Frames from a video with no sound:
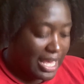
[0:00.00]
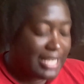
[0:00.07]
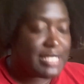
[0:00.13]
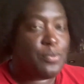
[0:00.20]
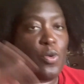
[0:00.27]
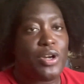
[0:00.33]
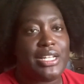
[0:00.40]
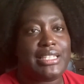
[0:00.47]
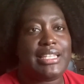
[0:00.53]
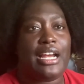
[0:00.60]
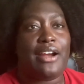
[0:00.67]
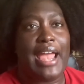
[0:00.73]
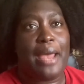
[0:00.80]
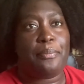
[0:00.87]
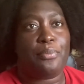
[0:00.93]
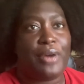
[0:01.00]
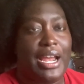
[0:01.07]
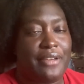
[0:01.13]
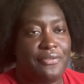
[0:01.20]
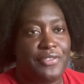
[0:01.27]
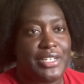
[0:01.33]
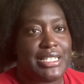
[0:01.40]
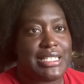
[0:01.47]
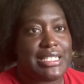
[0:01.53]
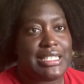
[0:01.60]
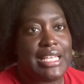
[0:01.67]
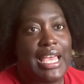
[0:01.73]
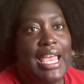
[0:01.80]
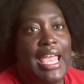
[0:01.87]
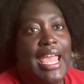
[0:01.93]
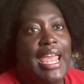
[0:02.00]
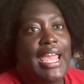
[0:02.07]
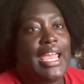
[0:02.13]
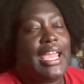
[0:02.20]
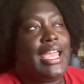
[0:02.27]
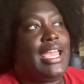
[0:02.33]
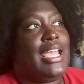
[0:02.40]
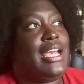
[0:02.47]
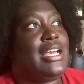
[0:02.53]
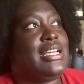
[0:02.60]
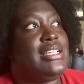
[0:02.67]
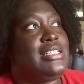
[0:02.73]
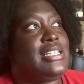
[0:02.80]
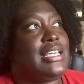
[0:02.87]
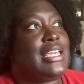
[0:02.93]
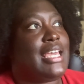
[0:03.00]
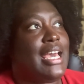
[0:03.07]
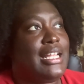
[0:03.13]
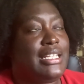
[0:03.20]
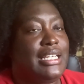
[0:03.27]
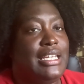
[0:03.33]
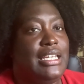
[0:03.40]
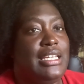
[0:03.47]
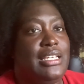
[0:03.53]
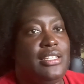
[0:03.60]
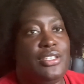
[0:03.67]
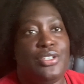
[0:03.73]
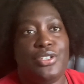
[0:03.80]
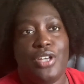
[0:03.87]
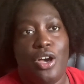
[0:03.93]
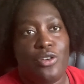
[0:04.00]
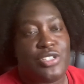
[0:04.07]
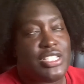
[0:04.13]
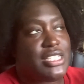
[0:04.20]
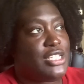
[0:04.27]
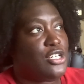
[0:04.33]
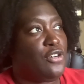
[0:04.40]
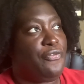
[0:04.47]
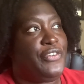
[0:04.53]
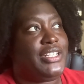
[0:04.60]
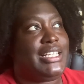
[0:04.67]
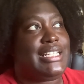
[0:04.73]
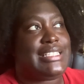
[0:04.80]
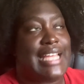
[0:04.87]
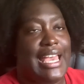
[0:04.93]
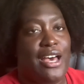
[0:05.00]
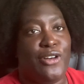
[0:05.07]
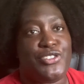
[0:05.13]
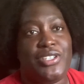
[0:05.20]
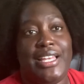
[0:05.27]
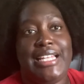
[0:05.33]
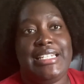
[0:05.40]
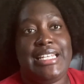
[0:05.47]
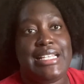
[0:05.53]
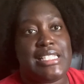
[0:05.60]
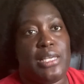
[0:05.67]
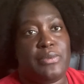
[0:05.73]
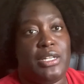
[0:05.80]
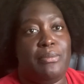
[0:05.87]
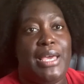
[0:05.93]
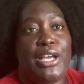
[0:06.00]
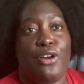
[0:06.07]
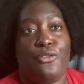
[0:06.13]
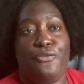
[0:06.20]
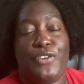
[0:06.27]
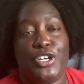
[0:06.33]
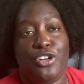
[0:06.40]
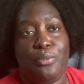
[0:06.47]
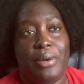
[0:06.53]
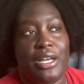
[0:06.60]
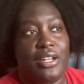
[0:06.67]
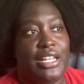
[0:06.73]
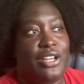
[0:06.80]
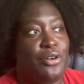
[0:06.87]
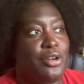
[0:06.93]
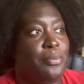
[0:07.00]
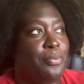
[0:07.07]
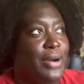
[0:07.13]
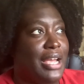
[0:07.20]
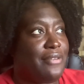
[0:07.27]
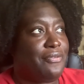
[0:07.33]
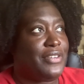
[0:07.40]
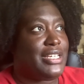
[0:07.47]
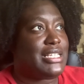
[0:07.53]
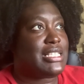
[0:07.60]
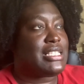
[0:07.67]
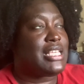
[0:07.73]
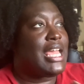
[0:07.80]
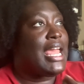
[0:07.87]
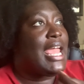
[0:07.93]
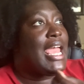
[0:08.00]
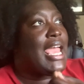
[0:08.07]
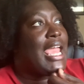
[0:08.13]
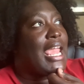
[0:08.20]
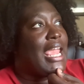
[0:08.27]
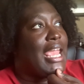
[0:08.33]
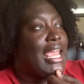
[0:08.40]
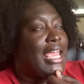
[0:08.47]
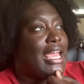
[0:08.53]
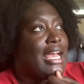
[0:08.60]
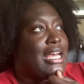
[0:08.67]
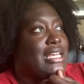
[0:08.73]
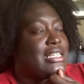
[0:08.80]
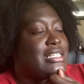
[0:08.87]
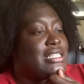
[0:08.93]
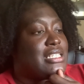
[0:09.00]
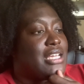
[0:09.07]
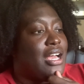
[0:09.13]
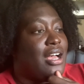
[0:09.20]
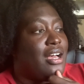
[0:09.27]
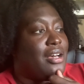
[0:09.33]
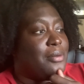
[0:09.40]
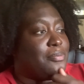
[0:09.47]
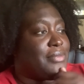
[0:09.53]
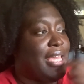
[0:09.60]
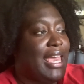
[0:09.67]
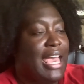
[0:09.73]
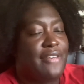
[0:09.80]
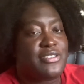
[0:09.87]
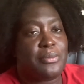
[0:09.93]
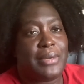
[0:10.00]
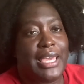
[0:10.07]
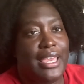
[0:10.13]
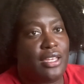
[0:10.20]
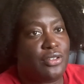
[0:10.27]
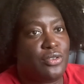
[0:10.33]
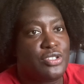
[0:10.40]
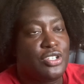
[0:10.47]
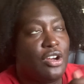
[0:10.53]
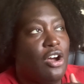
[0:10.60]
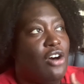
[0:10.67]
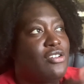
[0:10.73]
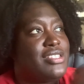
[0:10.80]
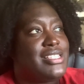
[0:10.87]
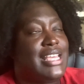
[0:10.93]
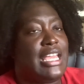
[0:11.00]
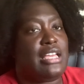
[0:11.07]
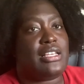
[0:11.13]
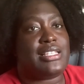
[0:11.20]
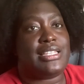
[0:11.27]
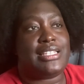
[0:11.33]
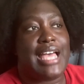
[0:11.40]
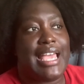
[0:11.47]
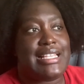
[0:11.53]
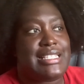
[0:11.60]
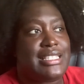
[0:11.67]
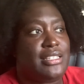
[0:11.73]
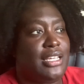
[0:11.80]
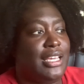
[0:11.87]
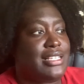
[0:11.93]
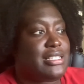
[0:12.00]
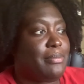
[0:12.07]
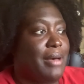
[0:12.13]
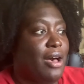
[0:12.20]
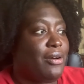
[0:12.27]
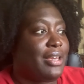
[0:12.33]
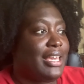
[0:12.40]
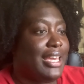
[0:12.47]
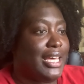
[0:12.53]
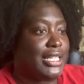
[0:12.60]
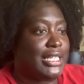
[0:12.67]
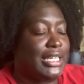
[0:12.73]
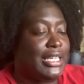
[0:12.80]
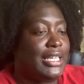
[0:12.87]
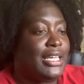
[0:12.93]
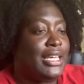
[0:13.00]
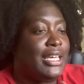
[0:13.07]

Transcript: morning, they're at breakfast, and Kelly, still feeling down. So they did something to make her feel better. They go to breakfast, and they have some candles. They're all saying nice things about Kelly,